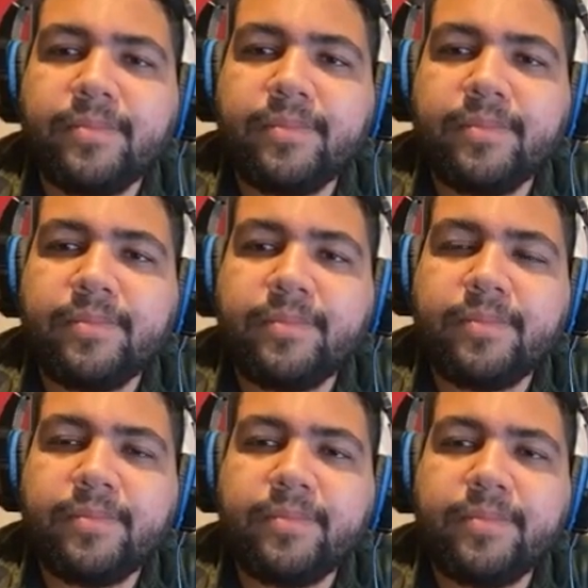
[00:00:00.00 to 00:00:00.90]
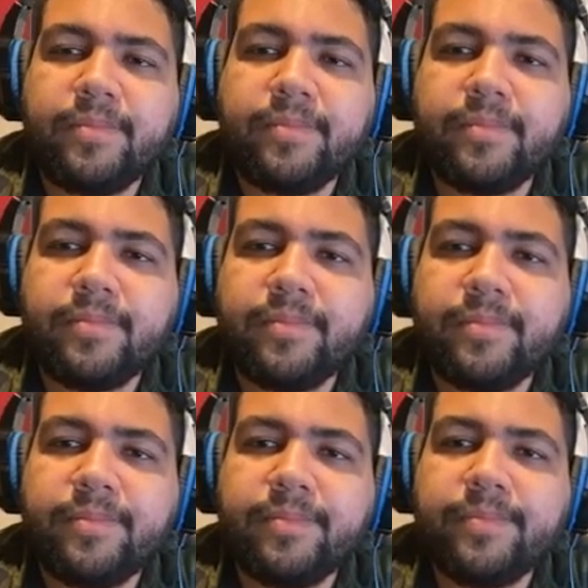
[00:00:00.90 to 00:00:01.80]

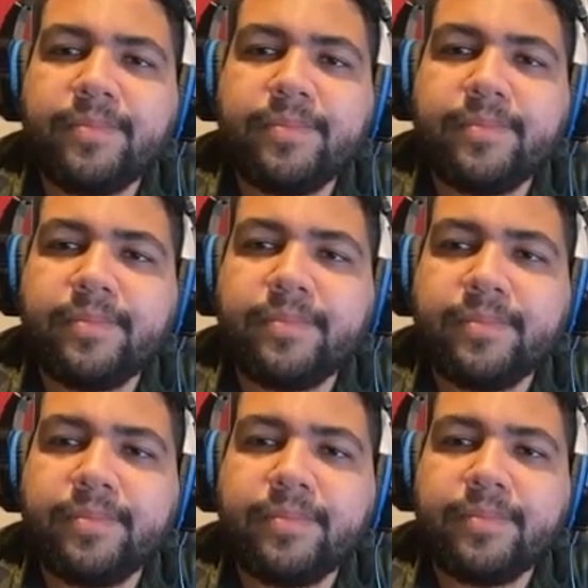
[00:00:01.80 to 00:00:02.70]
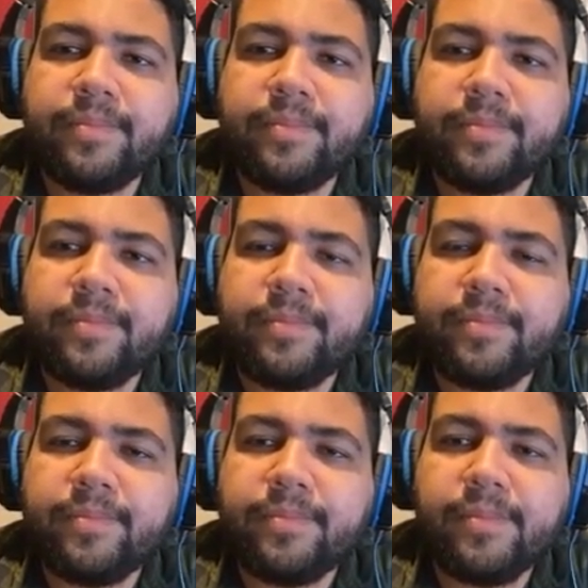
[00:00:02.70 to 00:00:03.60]

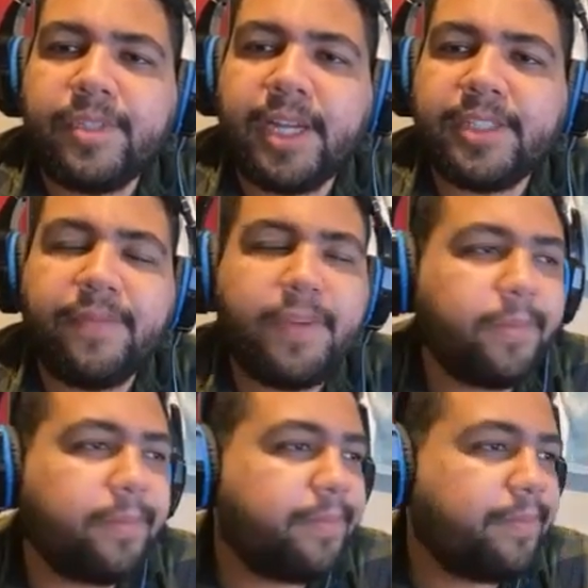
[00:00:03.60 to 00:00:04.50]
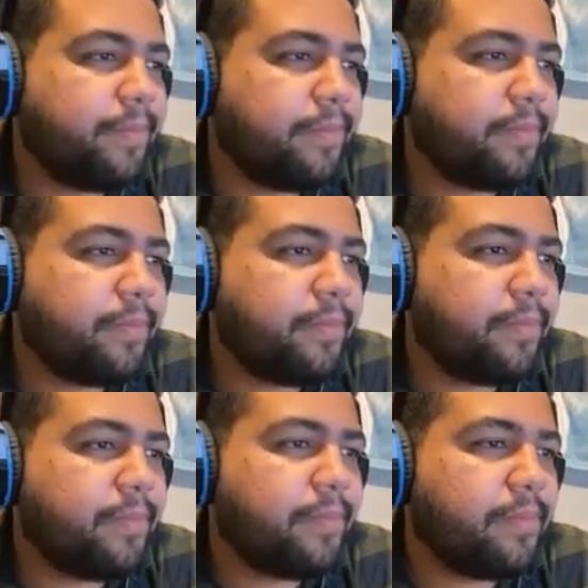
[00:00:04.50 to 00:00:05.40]

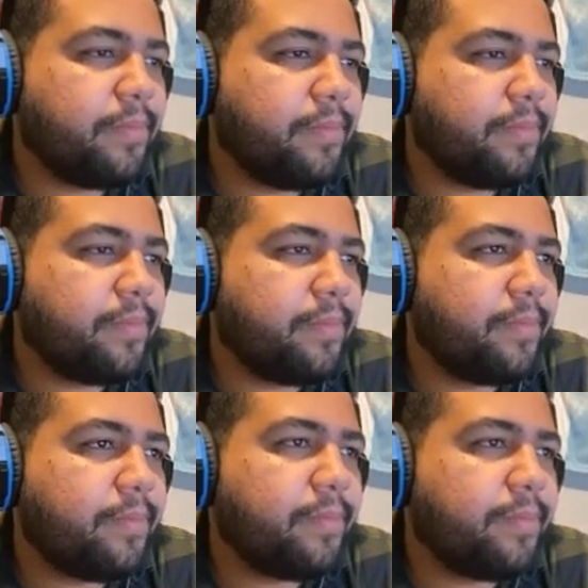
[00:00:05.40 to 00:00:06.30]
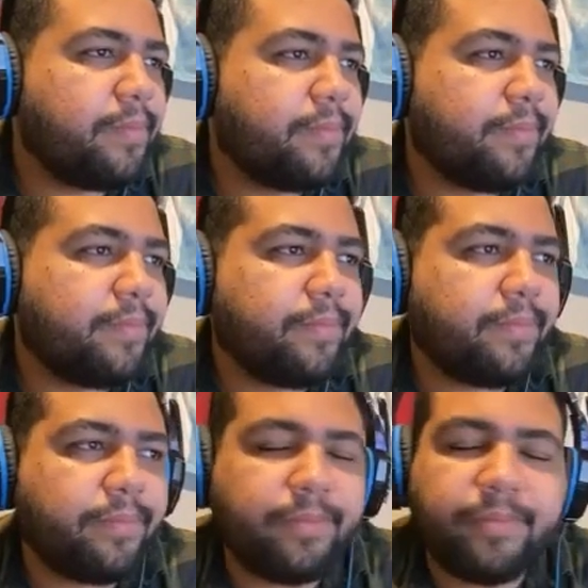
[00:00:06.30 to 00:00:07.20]

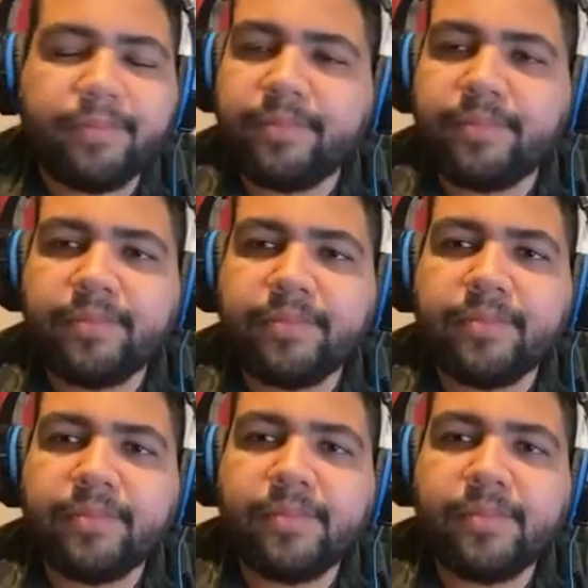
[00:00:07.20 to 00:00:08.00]
[no speech]